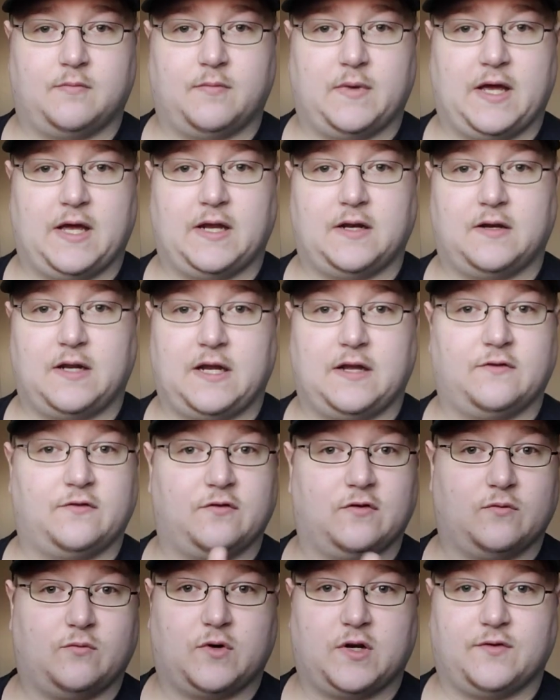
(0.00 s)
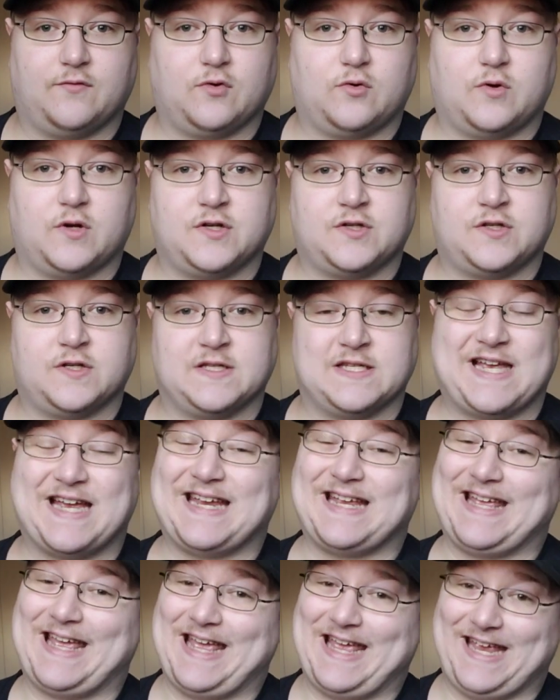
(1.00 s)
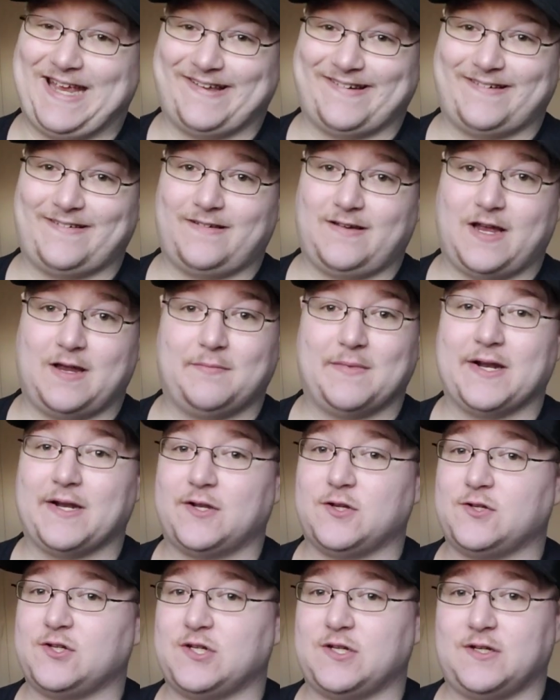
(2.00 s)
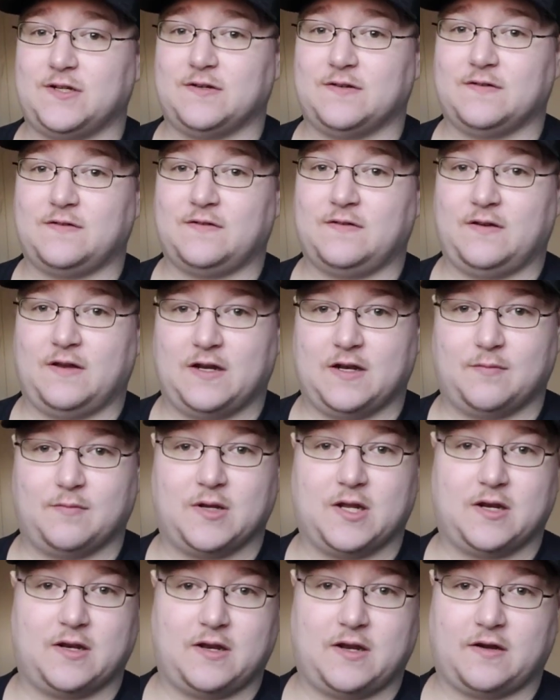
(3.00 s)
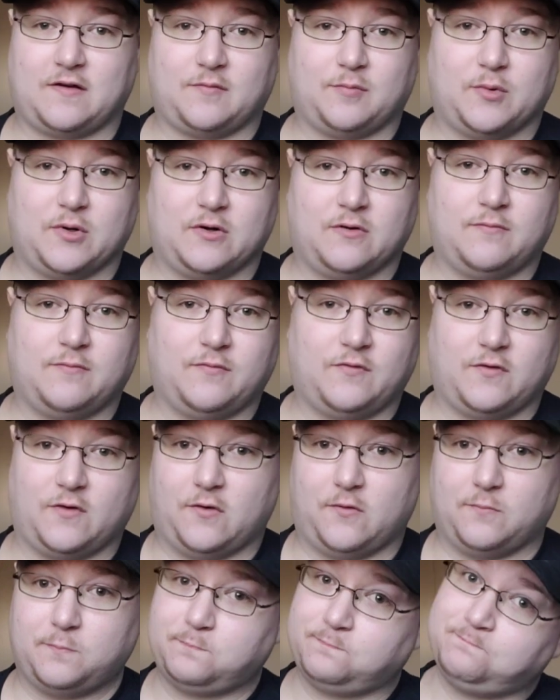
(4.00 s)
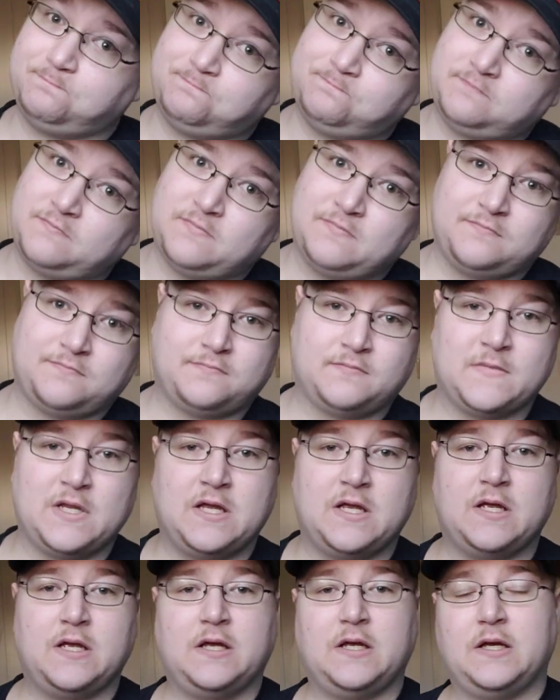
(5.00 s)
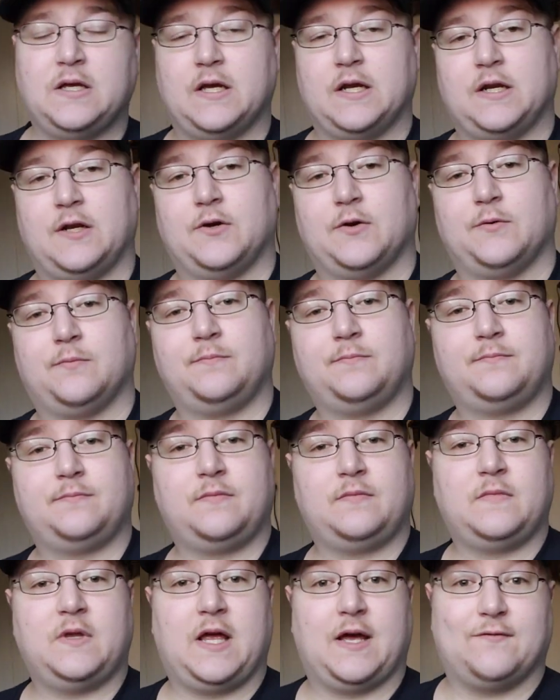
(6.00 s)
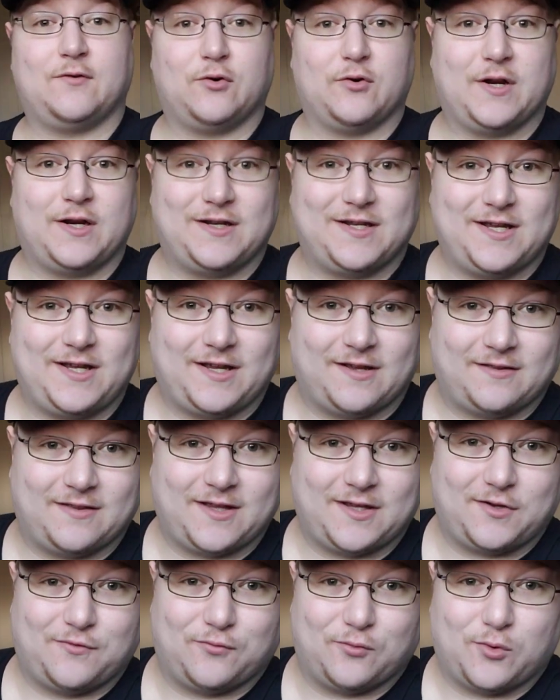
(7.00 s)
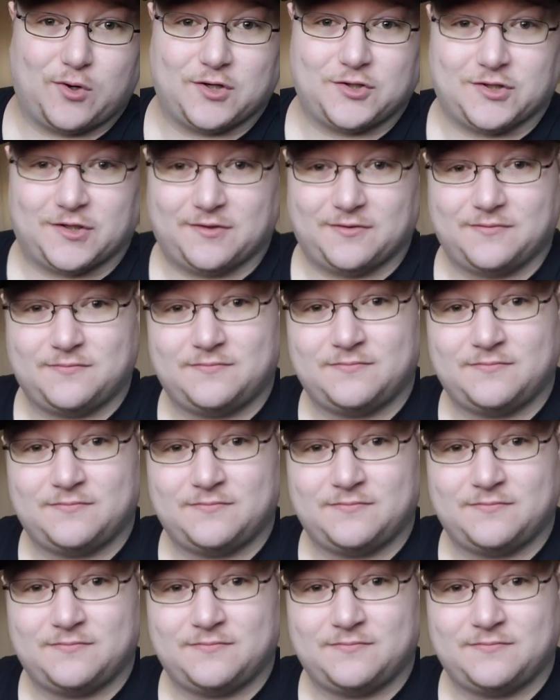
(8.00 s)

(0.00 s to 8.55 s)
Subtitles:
and answer whatever questions I can. I'm not a genius and I'm not an expert, so anyhow, have a great day. Thank you for watching.